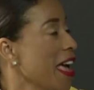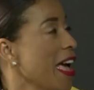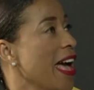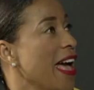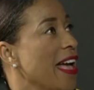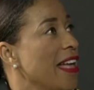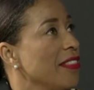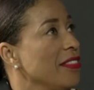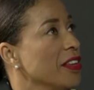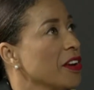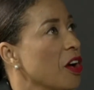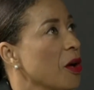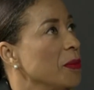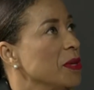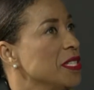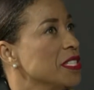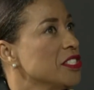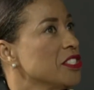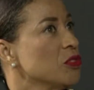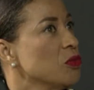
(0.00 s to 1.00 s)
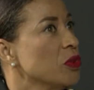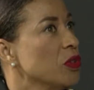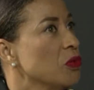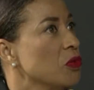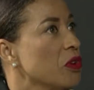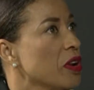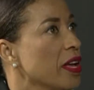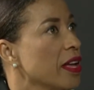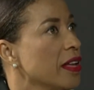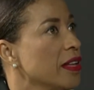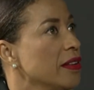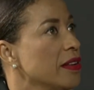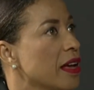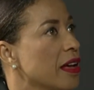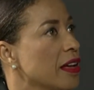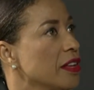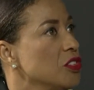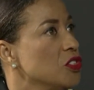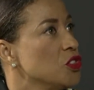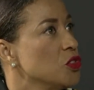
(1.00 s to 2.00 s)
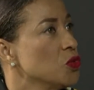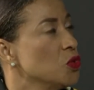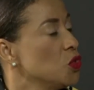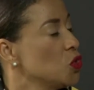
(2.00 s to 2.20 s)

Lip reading: and the competition will run June